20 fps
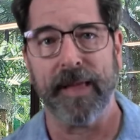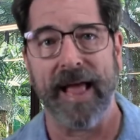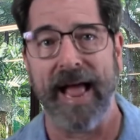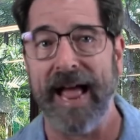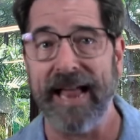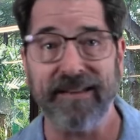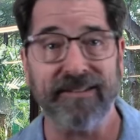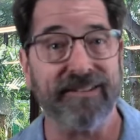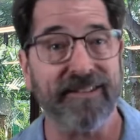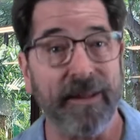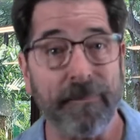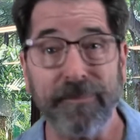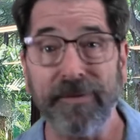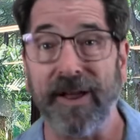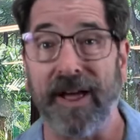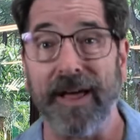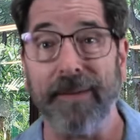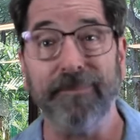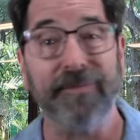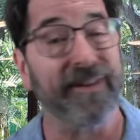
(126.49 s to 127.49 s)
And
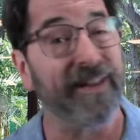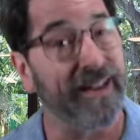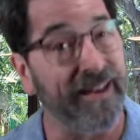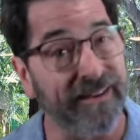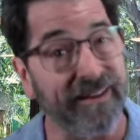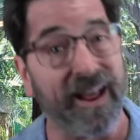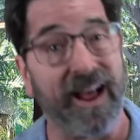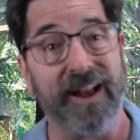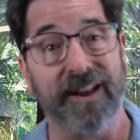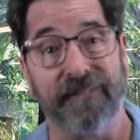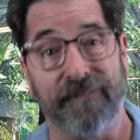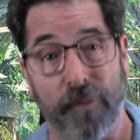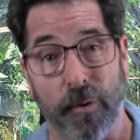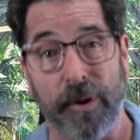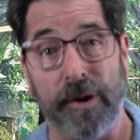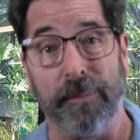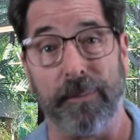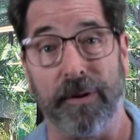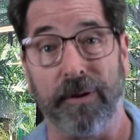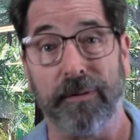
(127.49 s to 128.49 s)
sometimes it's
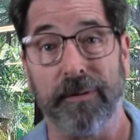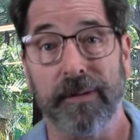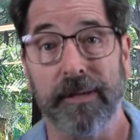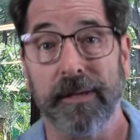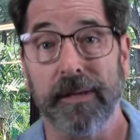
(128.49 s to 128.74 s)
unavoidable.